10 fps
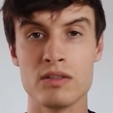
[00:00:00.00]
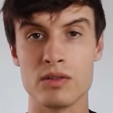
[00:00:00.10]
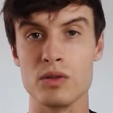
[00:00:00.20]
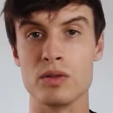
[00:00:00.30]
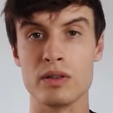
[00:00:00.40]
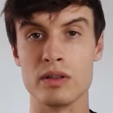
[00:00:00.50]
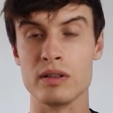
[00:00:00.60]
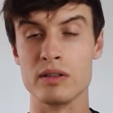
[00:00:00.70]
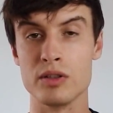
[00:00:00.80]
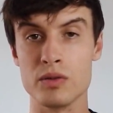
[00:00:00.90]
So you
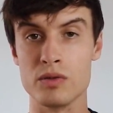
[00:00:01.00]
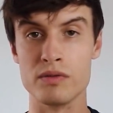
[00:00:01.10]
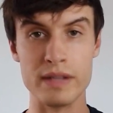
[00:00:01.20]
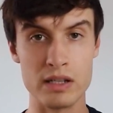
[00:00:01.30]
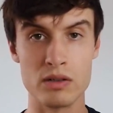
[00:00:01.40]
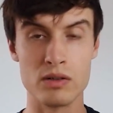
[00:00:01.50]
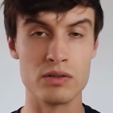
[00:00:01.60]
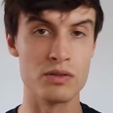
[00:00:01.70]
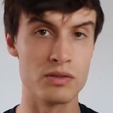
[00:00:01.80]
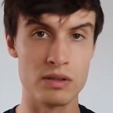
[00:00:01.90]
can use
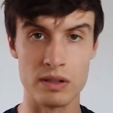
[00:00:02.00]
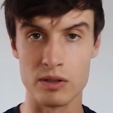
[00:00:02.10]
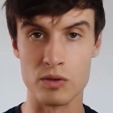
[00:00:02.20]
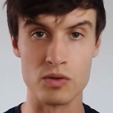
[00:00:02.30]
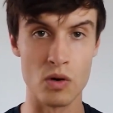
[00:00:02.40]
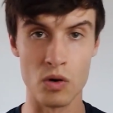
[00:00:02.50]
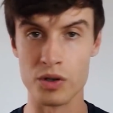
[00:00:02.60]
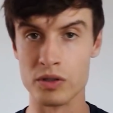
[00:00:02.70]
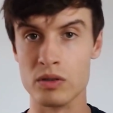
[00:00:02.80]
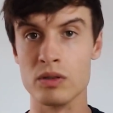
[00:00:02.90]
videos, you can use
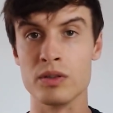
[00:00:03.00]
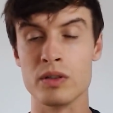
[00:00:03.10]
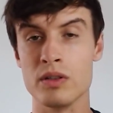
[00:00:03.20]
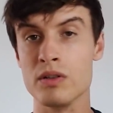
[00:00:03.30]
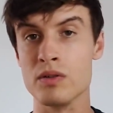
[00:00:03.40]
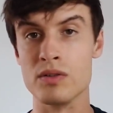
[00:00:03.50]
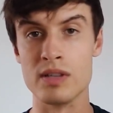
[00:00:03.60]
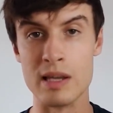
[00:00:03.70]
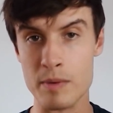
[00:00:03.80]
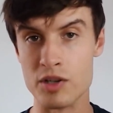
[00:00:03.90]
audio, you can
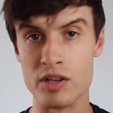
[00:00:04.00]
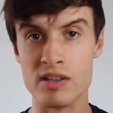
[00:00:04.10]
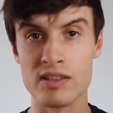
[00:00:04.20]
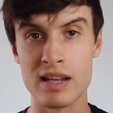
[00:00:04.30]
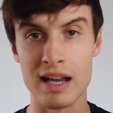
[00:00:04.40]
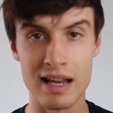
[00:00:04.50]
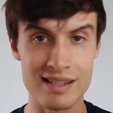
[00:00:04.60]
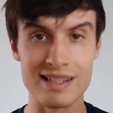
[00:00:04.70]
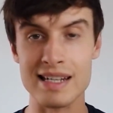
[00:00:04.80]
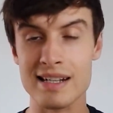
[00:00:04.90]
use images
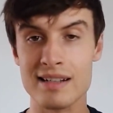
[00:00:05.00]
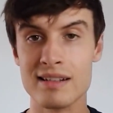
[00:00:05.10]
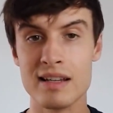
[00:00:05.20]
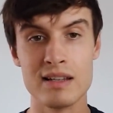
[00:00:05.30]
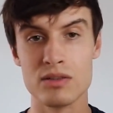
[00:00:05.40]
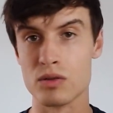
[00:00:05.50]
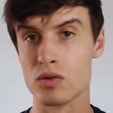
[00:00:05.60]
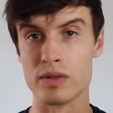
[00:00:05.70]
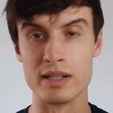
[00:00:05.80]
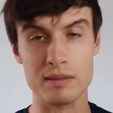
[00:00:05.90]
as needed to
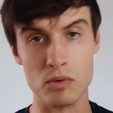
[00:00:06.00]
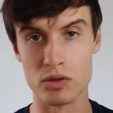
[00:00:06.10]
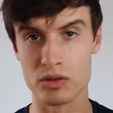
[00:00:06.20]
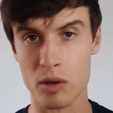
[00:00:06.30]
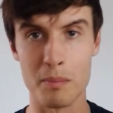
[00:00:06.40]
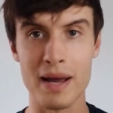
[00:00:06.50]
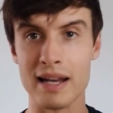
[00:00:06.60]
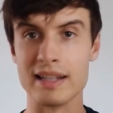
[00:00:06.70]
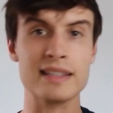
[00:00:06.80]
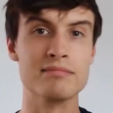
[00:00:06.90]
create the most
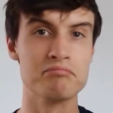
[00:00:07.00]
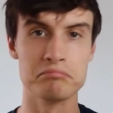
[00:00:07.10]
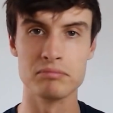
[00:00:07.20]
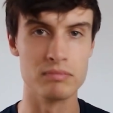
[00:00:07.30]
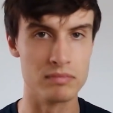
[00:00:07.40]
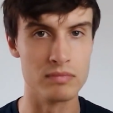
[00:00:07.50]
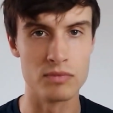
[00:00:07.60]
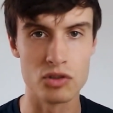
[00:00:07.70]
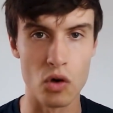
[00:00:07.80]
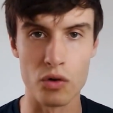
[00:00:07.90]
compelling
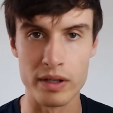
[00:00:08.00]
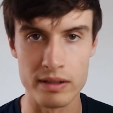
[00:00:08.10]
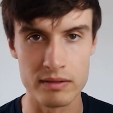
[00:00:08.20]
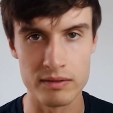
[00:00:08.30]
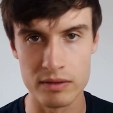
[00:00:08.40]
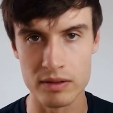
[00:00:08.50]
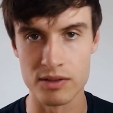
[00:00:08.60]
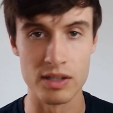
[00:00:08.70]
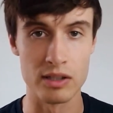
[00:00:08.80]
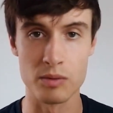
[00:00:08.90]
story to
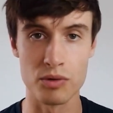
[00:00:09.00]
sell your